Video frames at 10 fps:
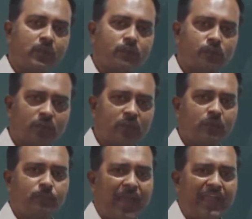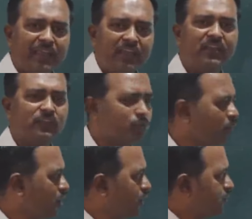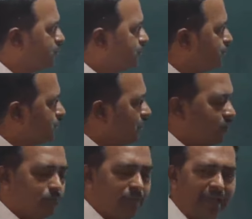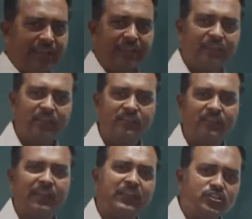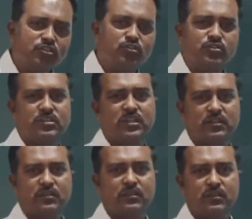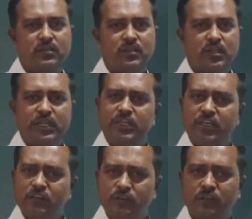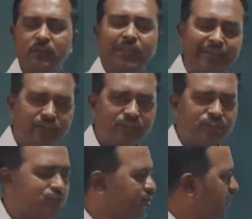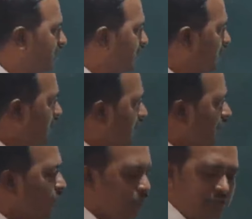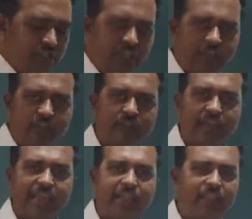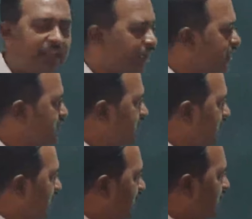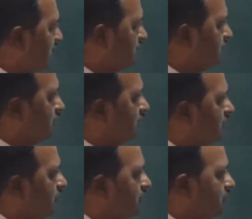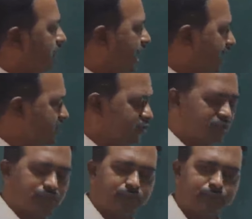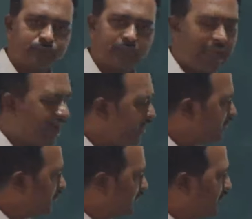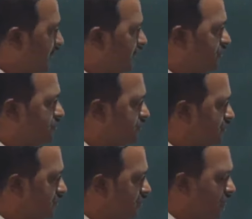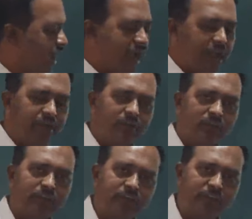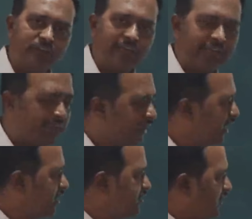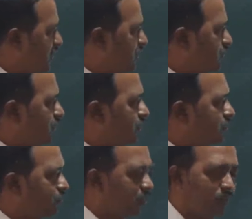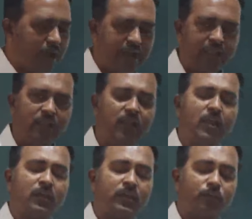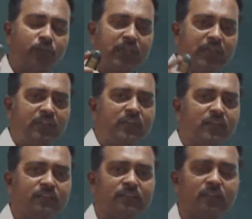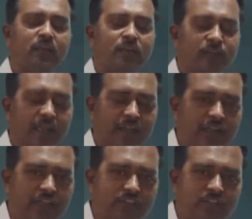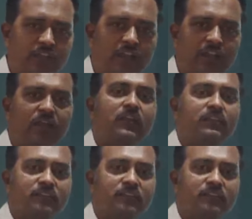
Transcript: So here banking is what? Banking is an institution. It is industry which is engaged in cash and credit. And it is engaged even in providing the various financial